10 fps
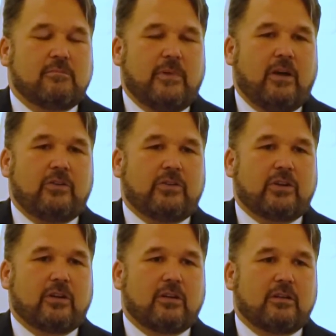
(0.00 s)
No,
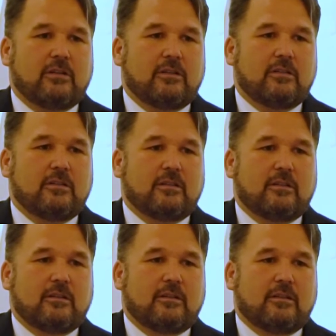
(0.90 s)
sir.
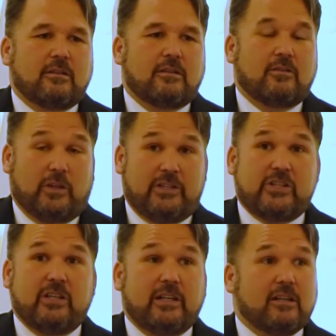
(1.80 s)
Well, you
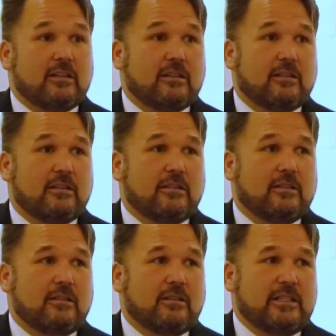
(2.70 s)
should.
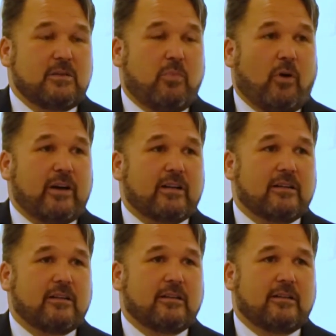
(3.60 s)
It's important.
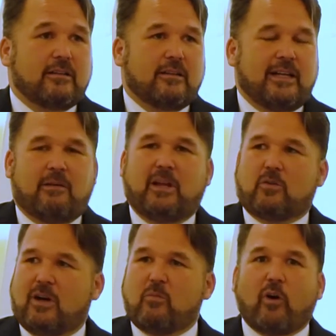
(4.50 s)
And I'm like,
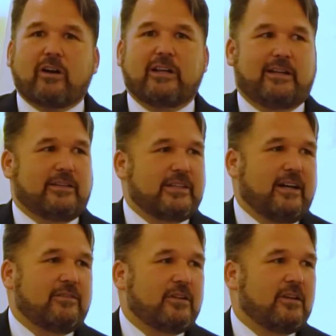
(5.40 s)
well, I'm working,
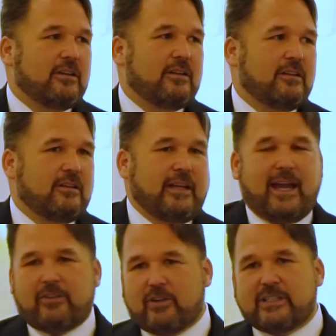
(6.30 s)
so
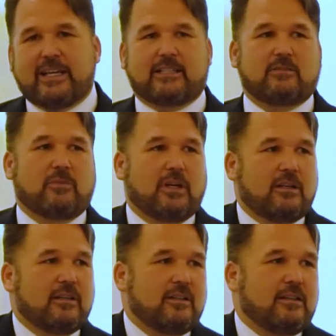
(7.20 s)
Catherine takes
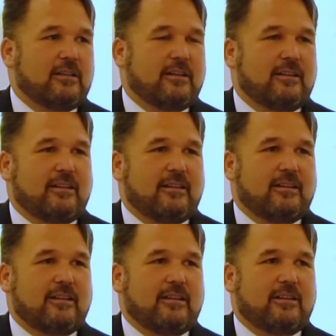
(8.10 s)
them.
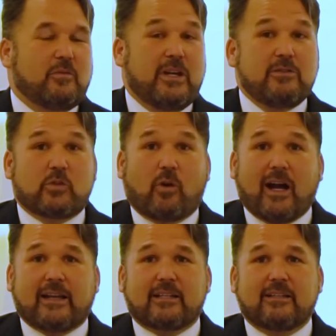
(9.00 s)
But he was
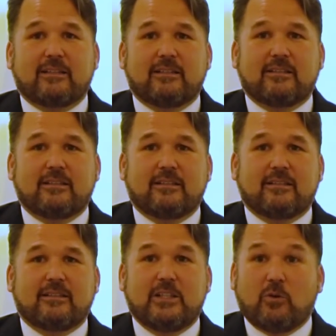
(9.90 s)
right.
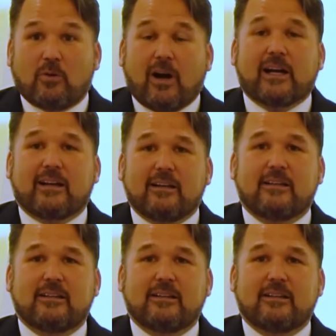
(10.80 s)
You were right.